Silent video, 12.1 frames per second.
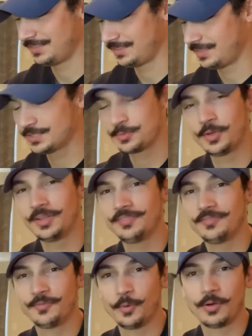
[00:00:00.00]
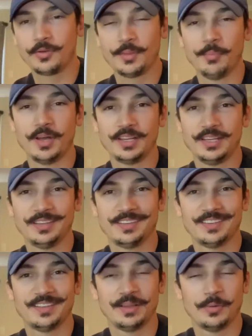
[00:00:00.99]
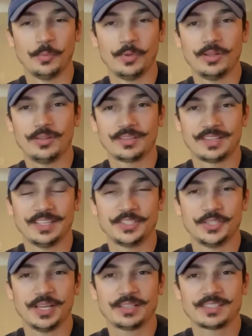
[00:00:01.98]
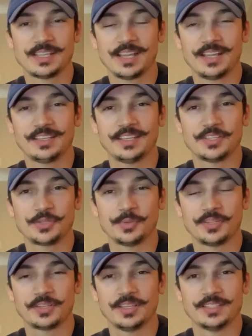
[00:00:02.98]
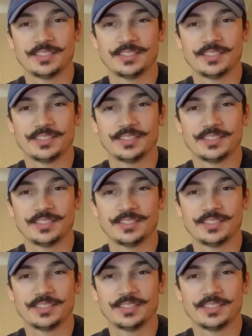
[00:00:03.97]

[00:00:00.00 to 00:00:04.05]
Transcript: this one, for the money, will get you outside, get you with your kids, and